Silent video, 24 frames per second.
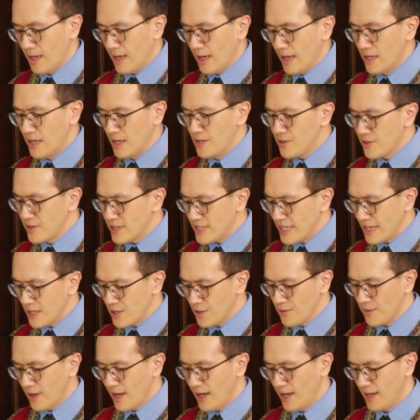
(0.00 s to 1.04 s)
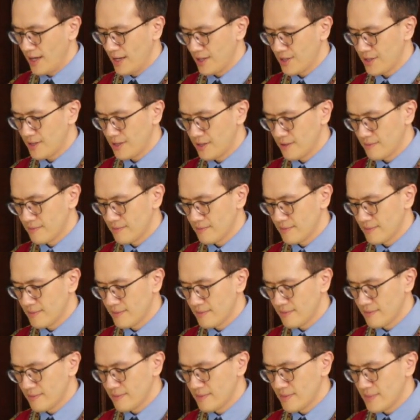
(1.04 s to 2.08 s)
And she said to us,
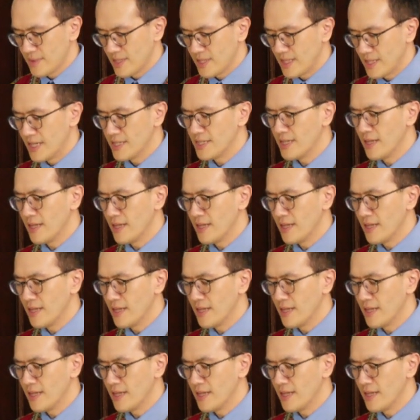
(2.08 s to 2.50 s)
does